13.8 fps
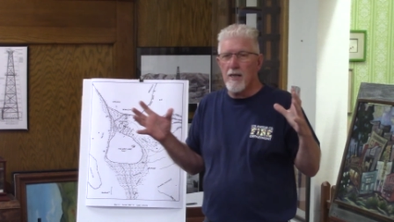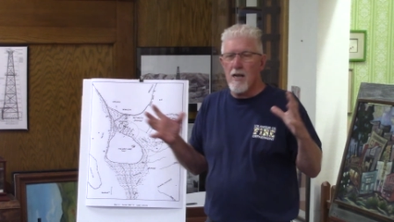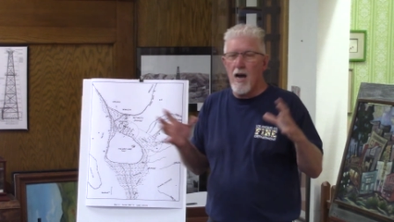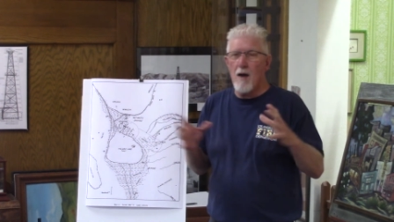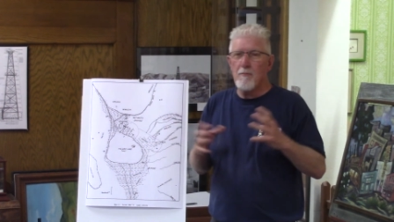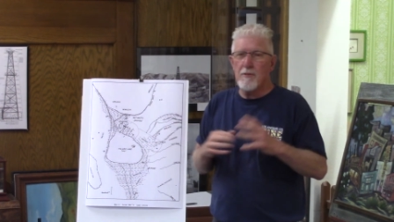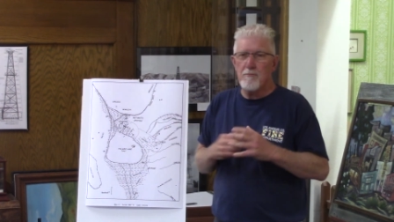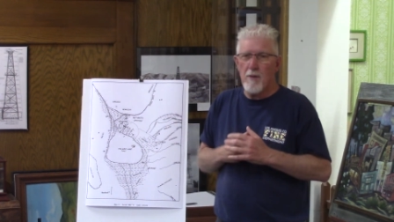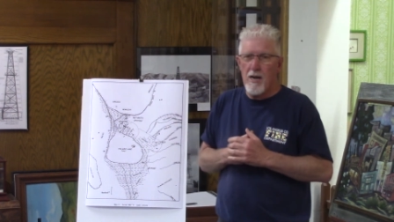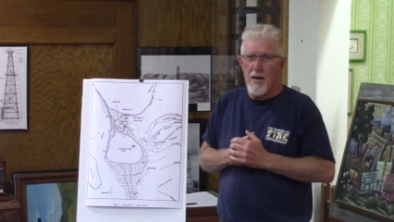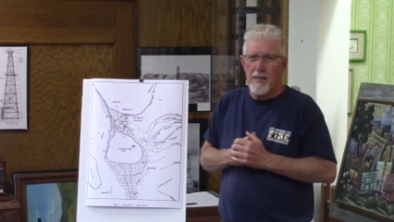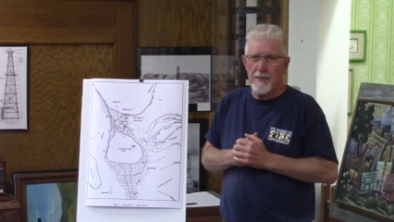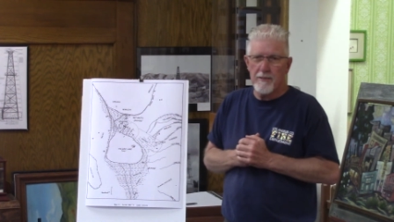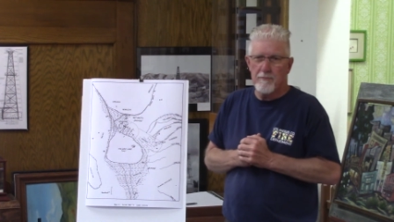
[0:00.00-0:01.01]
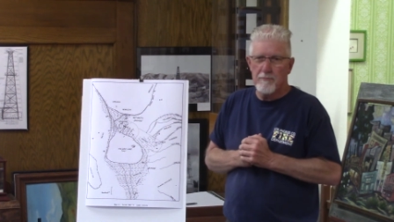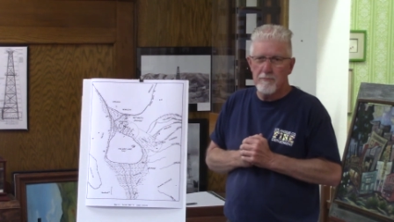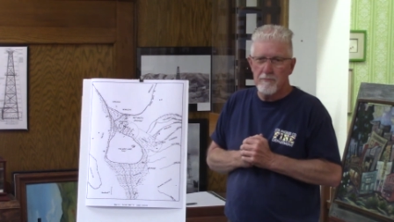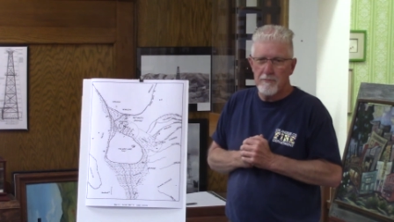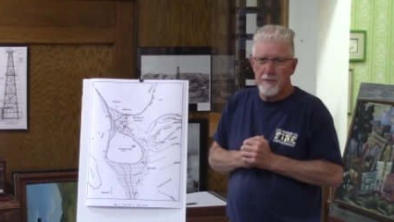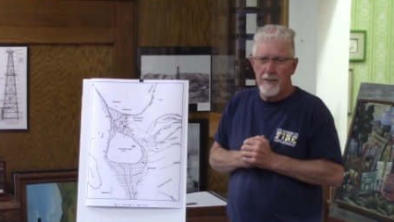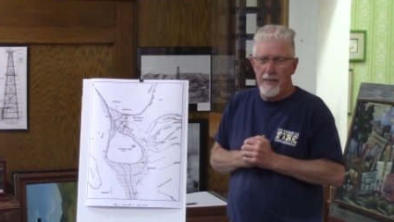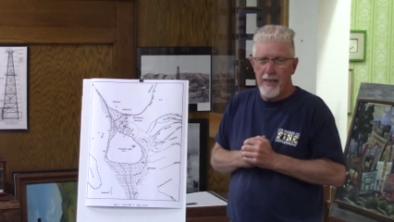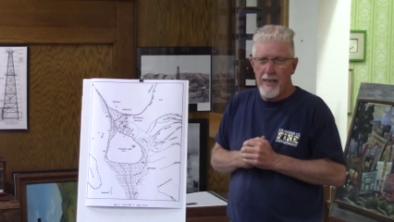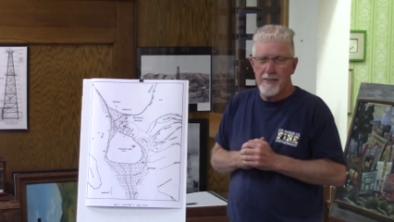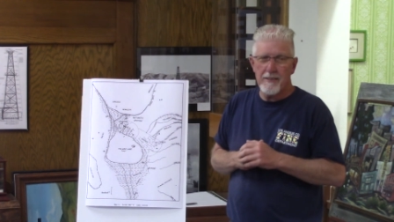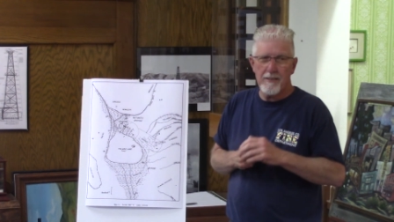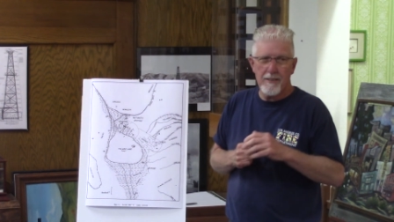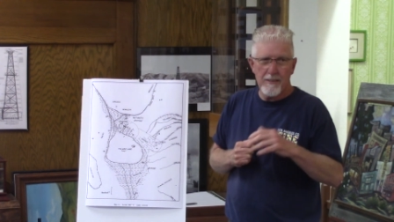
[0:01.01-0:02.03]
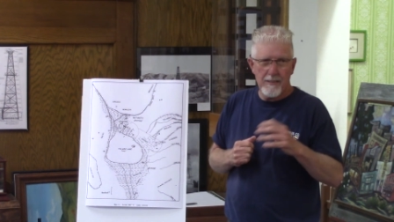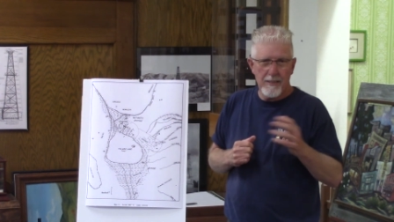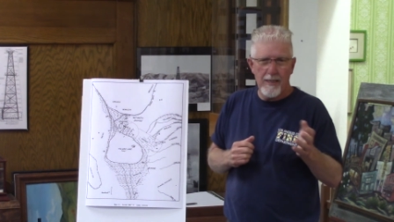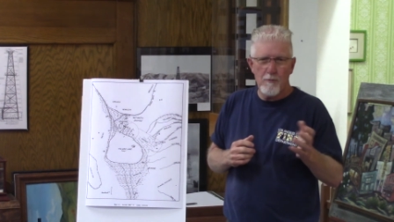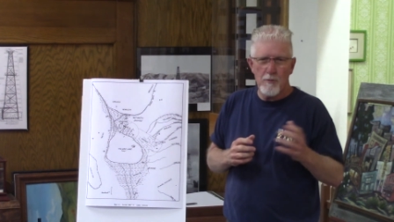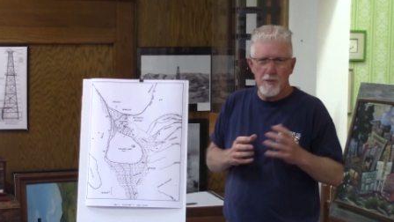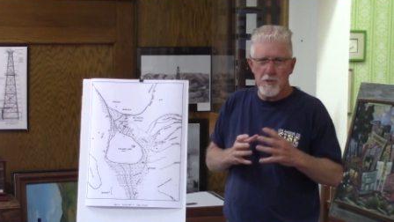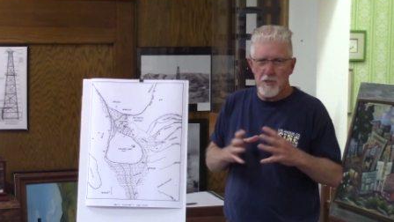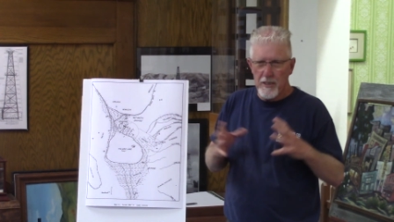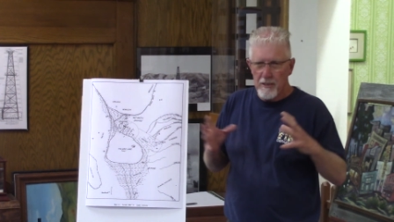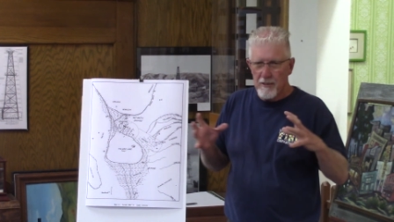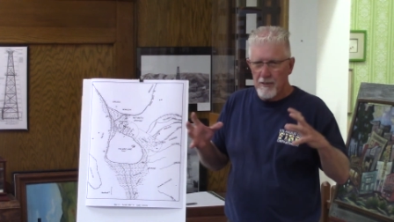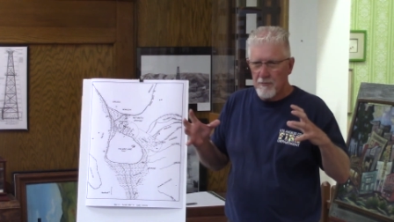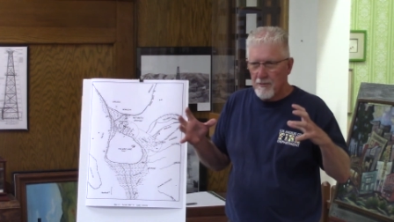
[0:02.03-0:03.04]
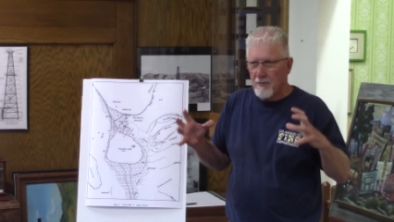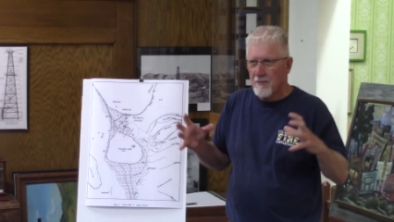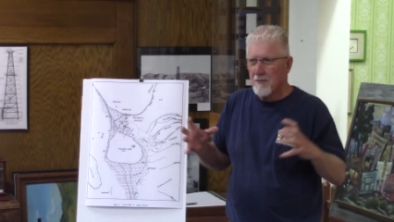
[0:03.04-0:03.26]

common bond it was sealed